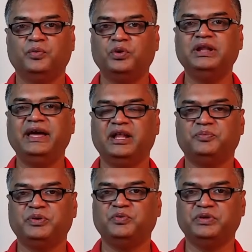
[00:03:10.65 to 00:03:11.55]
will
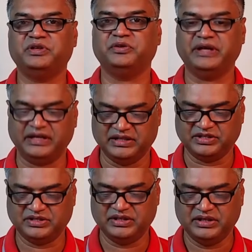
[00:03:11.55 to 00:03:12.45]
help you with your
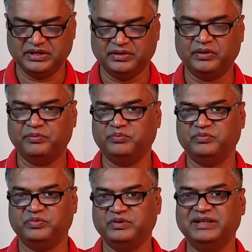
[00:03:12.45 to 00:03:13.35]
English
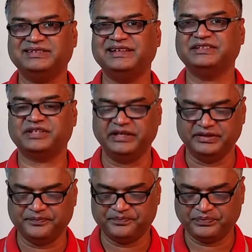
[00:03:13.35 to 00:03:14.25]
listening skill.